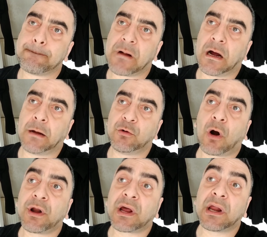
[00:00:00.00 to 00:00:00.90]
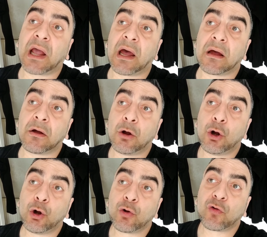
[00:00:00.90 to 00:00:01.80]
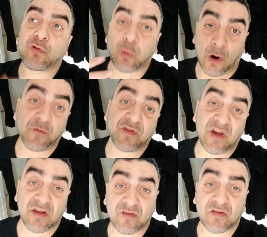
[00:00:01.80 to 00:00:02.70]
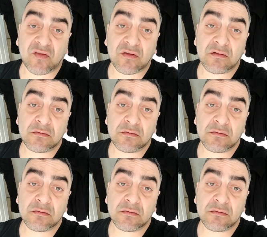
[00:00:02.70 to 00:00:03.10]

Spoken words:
you're only going to get 12 tests.